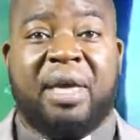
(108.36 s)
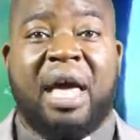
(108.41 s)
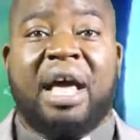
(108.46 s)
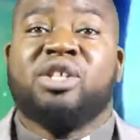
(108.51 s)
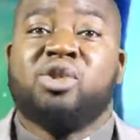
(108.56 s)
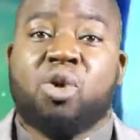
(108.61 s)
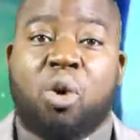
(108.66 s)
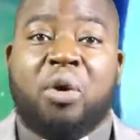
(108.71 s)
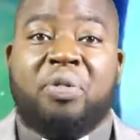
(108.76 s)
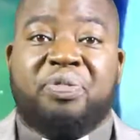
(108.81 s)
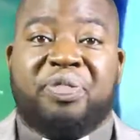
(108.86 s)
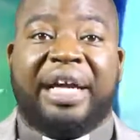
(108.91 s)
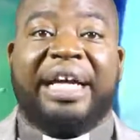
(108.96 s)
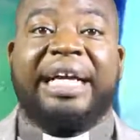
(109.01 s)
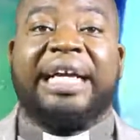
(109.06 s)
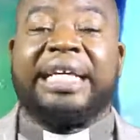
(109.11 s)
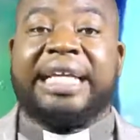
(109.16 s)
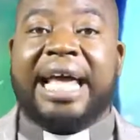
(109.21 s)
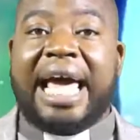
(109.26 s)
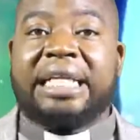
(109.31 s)
So the
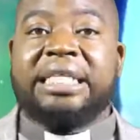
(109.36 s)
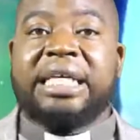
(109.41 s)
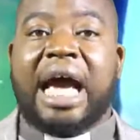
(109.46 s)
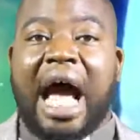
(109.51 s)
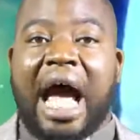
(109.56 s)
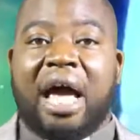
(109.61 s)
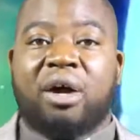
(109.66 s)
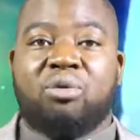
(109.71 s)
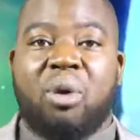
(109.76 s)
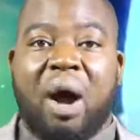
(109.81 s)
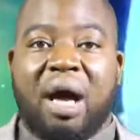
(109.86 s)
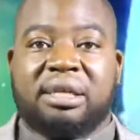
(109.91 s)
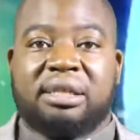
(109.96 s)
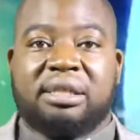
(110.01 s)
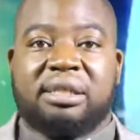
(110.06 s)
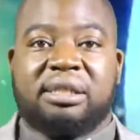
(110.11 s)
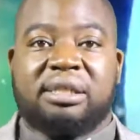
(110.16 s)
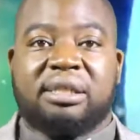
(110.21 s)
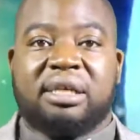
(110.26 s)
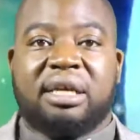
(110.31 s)
greater I
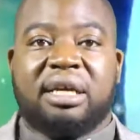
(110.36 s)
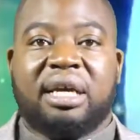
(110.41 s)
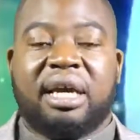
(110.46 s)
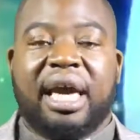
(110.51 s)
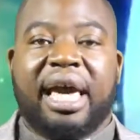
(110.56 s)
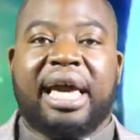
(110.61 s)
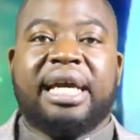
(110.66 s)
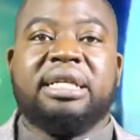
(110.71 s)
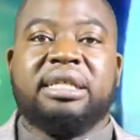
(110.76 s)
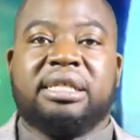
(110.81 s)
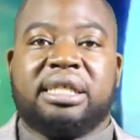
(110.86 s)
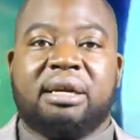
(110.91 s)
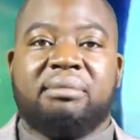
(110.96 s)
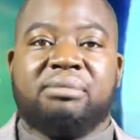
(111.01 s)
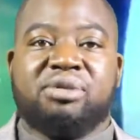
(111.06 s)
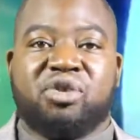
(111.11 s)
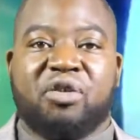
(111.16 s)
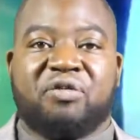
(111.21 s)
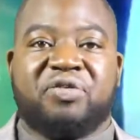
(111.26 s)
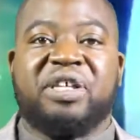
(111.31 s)
was in
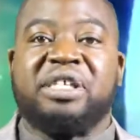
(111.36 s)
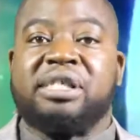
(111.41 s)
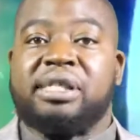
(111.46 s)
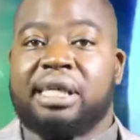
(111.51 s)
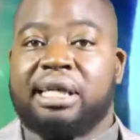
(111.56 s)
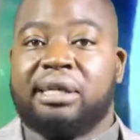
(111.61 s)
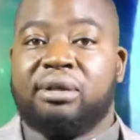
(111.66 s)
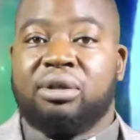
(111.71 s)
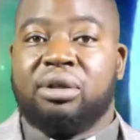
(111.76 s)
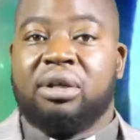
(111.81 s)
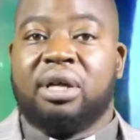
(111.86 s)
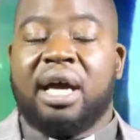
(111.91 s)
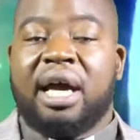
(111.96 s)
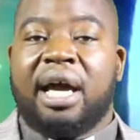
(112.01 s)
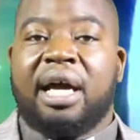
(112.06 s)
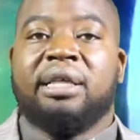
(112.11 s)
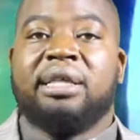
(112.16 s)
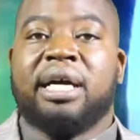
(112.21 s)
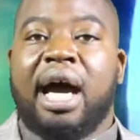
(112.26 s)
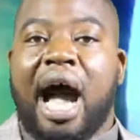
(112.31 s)
terms of the skill
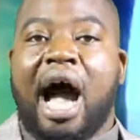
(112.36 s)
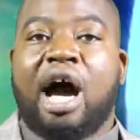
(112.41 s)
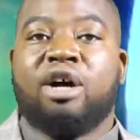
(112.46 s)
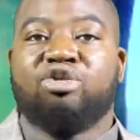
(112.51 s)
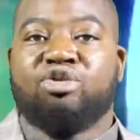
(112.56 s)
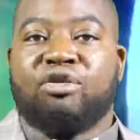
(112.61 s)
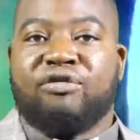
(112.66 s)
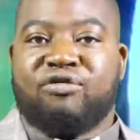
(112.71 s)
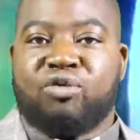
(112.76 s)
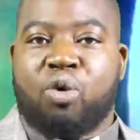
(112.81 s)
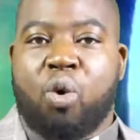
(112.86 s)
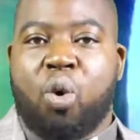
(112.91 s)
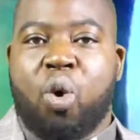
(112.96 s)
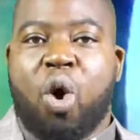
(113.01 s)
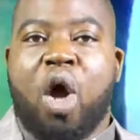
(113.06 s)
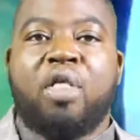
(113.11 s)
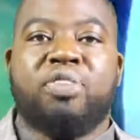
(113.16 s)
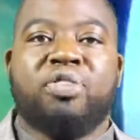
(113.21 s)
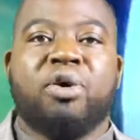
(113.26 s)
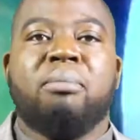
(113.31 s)
in the art of war,
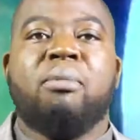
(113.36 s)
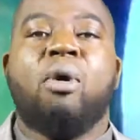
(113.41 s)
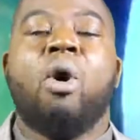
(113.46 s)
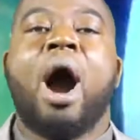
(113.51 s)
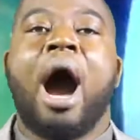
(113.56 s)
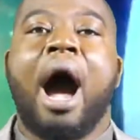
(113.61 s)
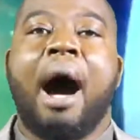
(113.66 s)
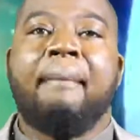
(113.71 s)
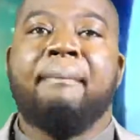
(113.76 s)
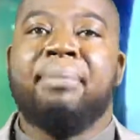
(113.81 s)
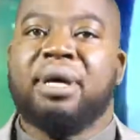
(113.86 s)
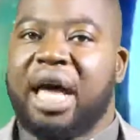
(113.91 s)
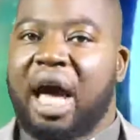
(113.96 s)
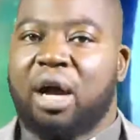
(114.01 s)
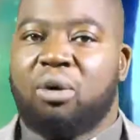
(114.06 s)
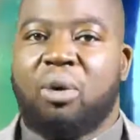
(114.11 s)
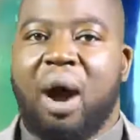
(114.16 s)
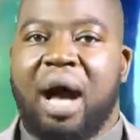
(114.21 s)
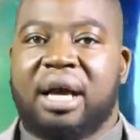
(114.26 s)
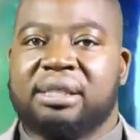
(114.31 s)
the more humble I
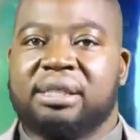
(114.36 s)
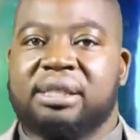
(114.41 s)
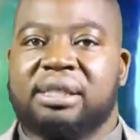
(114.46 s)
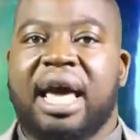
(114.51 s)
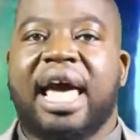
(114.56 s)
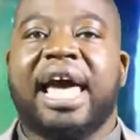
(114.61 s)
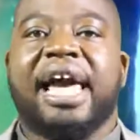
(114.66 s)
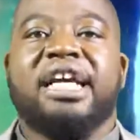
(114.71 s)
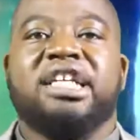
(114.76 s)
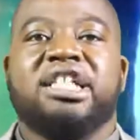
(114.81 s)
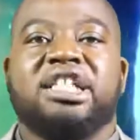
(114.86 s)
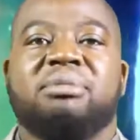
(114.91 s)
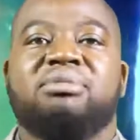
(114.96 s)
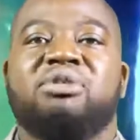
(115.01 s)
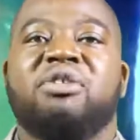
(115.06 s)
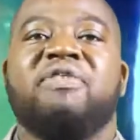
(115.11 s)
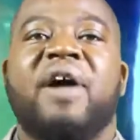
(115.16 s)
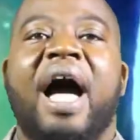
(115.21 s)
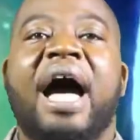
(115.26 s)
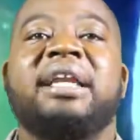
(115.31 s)
was in terms
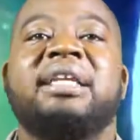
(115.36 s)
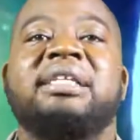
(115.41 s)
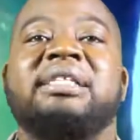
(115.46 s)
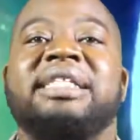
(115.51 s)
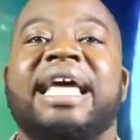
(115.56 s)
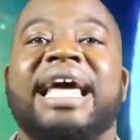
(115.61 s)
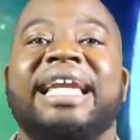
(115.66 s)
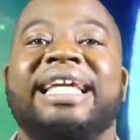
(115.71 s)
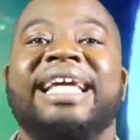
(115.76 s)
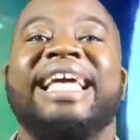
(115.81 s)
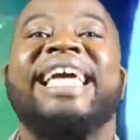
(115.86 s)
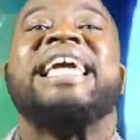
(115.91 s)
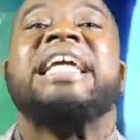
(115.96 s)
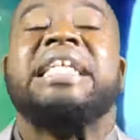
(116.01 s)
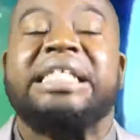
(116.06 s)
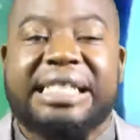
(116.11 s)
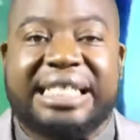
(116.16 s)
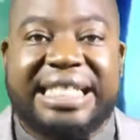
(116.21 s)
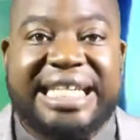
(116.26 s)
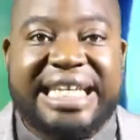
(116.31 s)
of understanding
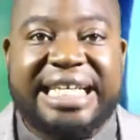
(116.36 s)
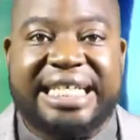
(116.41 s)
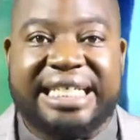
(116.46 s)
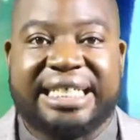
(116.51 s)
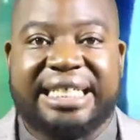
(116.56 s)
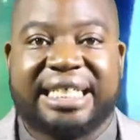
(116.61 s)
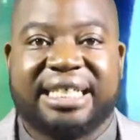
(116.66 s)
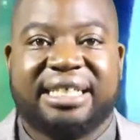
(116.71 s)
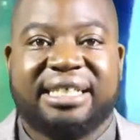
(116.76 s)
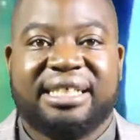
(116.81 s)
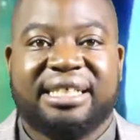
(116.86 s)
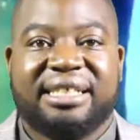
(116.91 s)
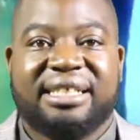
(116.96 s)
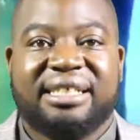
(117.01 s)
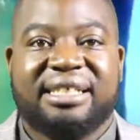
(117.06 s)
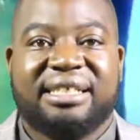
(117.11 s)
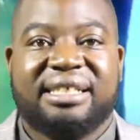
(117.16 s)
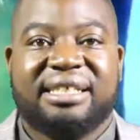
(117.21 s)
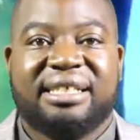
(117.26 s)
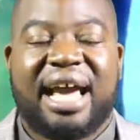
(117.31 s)
its need.
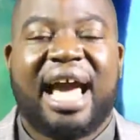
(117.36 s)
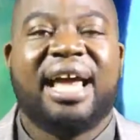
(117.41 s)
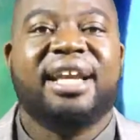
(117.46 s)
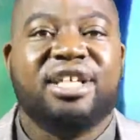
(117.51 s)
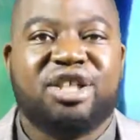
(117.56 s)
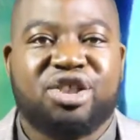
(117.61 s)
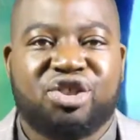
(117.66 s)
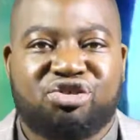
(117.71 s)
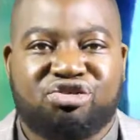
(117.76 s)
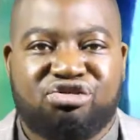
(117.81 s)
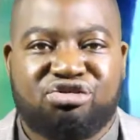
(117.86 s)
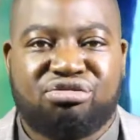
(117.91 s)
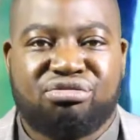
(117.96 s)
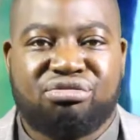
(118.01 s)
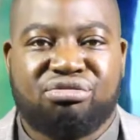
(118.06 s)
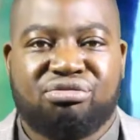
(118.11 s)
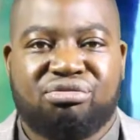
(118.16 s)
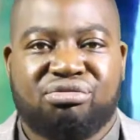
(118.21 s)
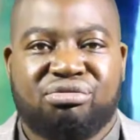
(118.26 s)
And it is true.